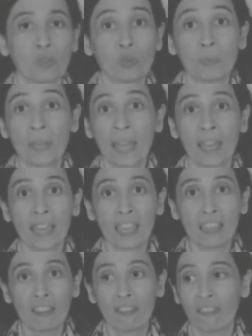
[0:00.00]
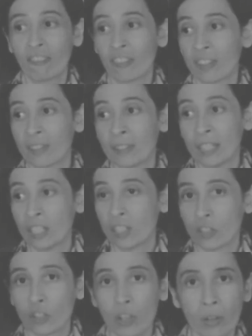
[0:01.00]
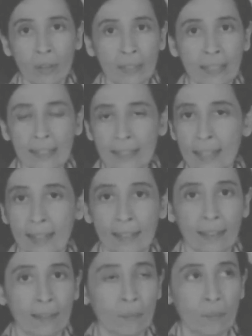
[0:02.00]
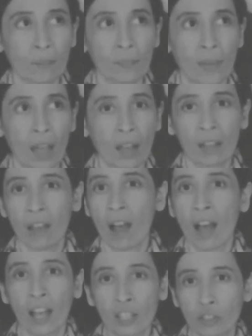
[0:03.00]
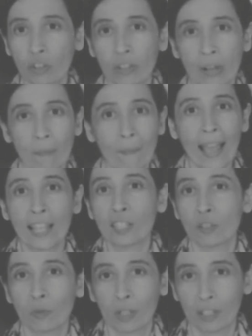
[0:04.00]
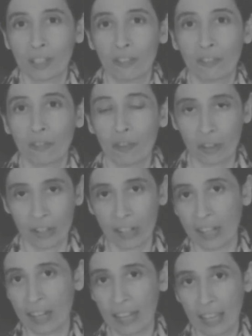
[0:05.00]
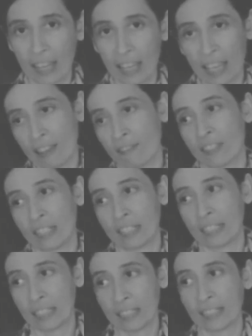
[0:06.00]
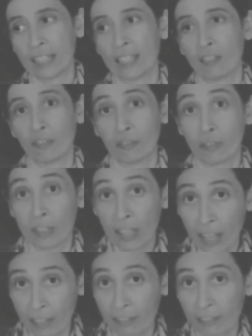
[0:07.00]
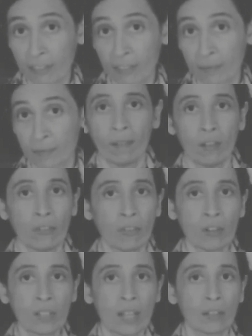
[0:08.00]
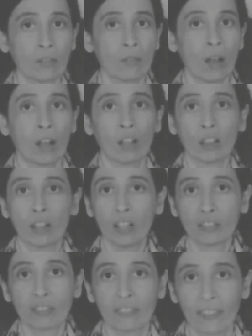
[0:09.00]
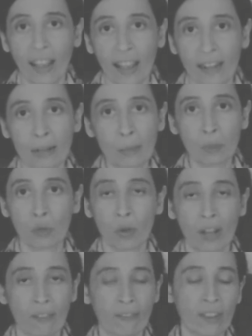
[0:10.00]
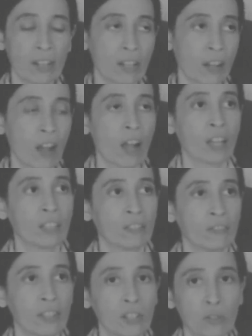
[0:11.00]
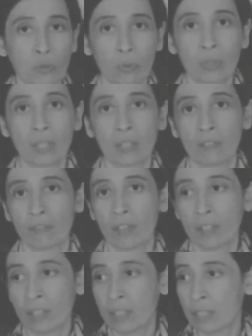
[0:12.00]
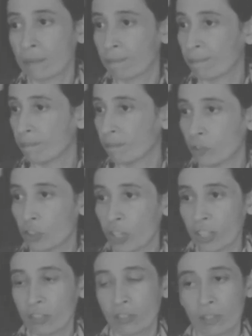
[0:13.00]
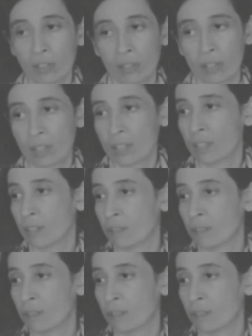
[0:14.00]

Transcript: to behave. So there is like a guide or a manual for every detail of your life. Of course, I know a lot of Arabs who are very kind, very sweet, very generous.